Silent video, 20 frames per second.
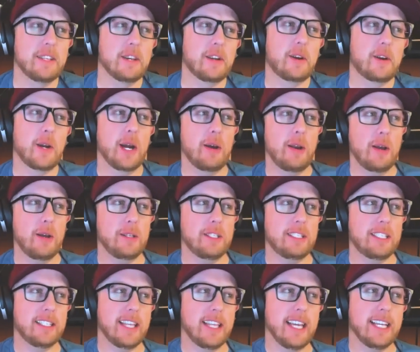the
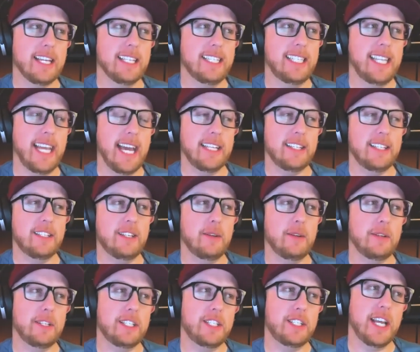Cronos is like attached
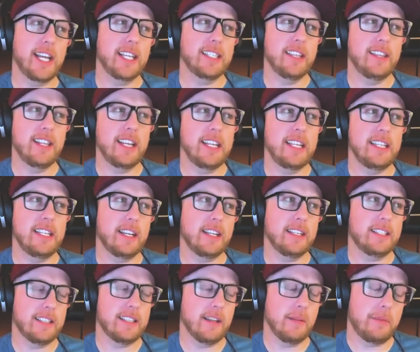to his chest, and then he
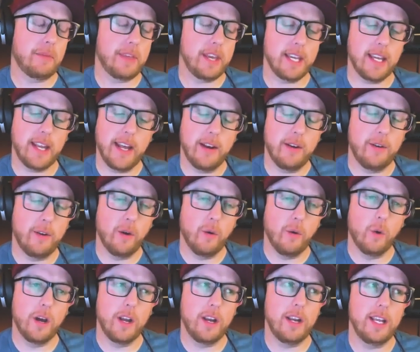does something, and I don't know
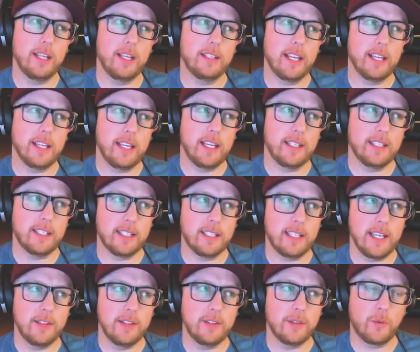what it is. Like his
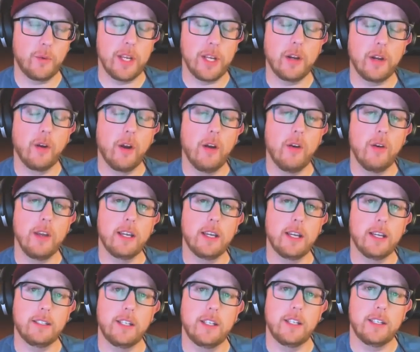skin's regrowing
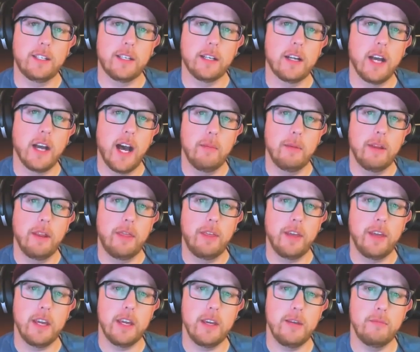because this is a common
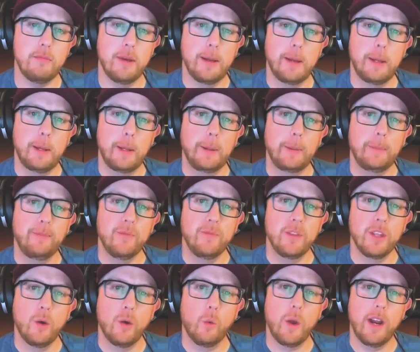theme
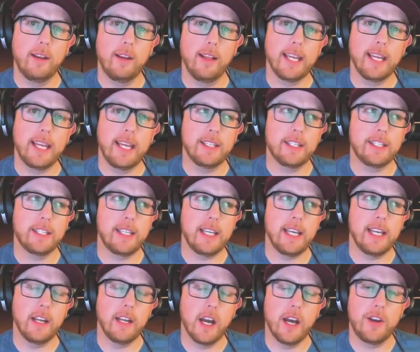mm-hmm. where like his
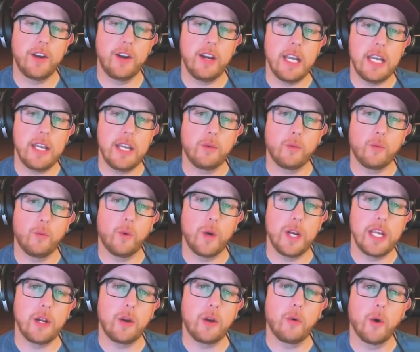skin underneath
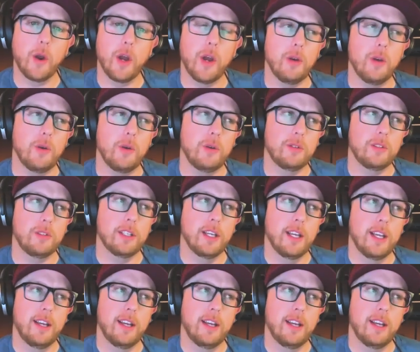regrows